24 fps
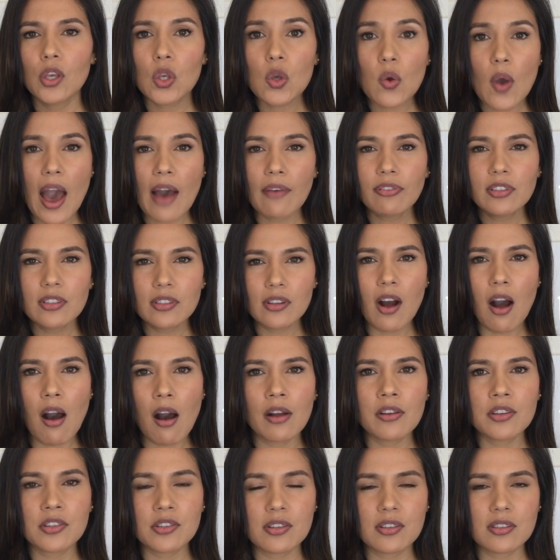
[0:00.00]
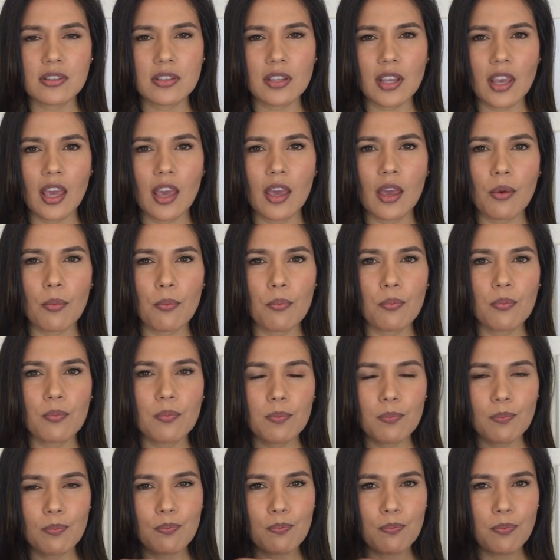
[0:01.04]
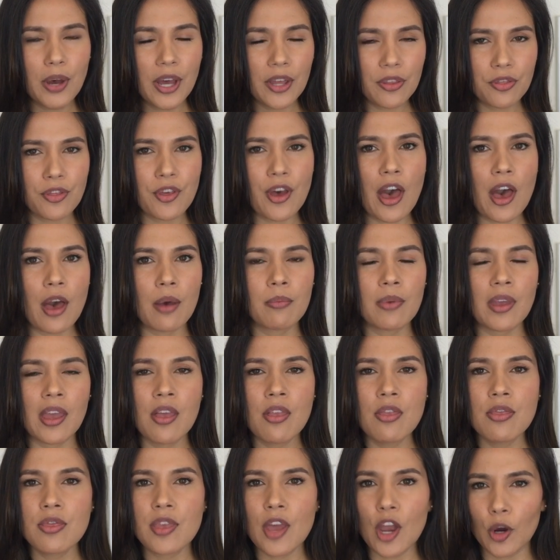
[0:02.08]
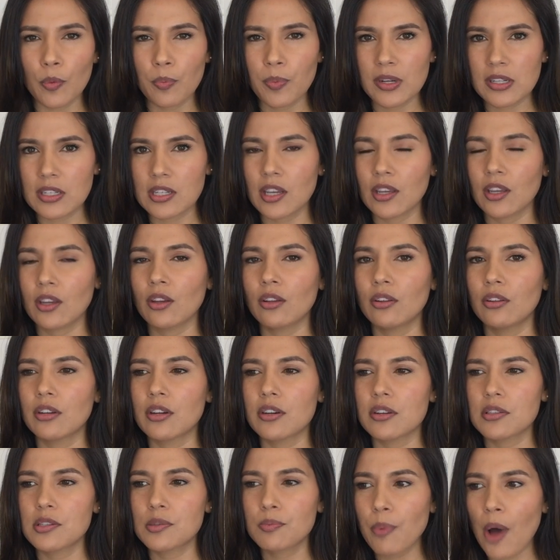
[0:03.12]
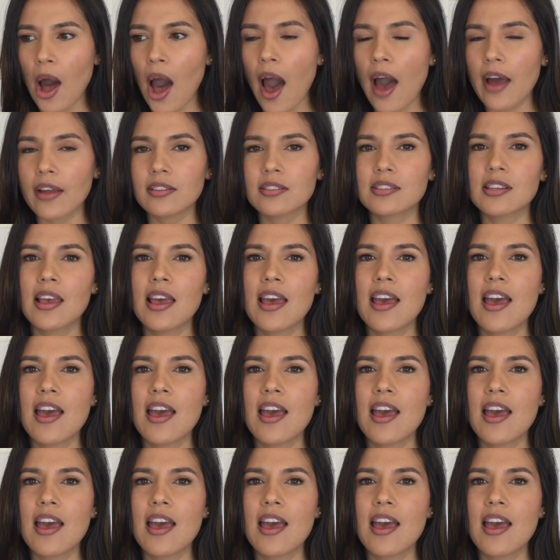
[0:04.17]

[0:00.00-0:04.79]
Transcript: You have to consciously put them in their particular spots,